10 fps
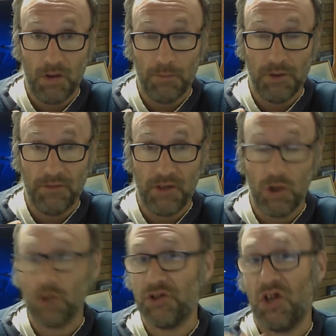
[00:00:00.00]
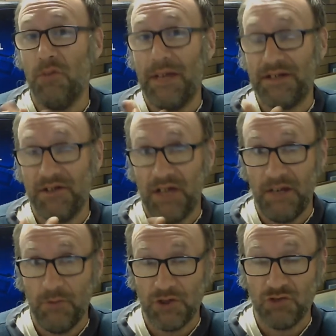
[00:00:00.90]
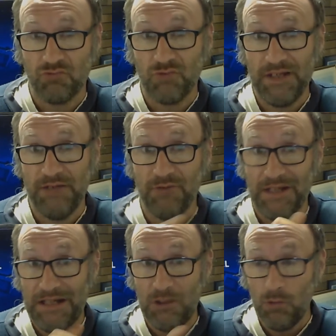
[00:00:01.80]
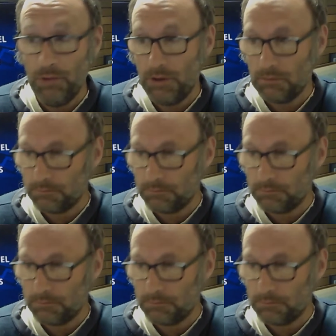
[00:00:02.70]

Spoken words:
I believe the clocks go back today, which is really, really good.